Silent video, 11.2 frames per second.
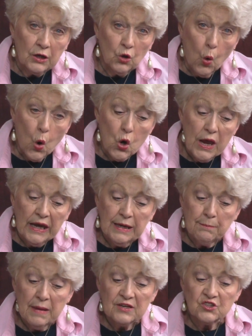or any
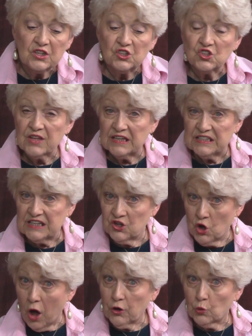message that did
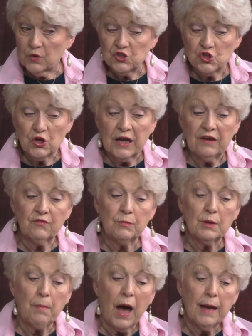not originate from the
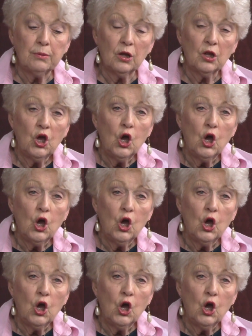Bible,